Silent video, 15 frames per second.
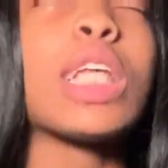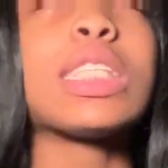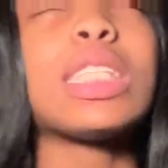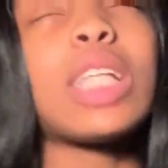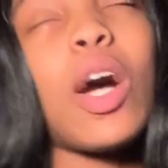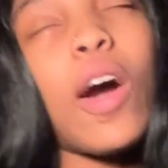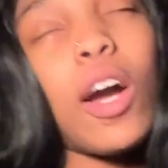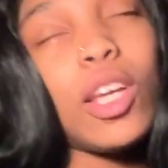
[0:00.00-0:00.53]

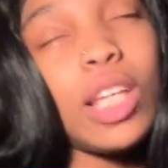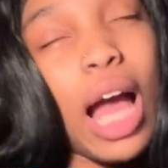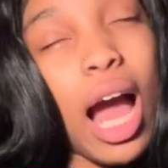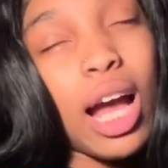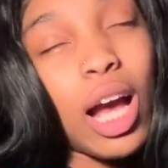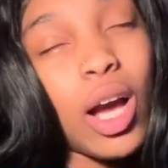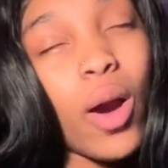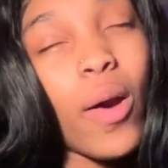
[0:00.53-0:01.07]
so
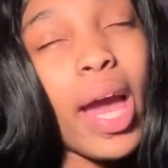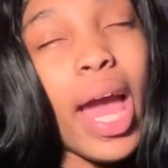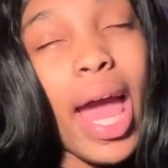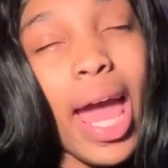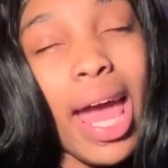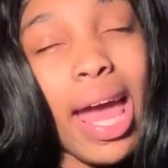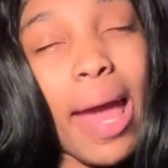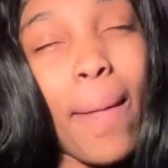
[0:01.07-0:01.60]
y'all
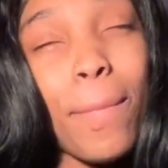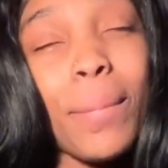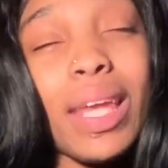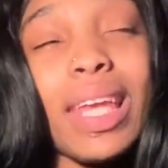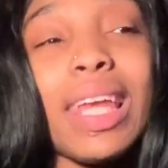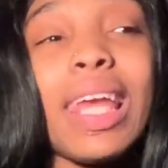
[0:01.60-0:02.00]
add me,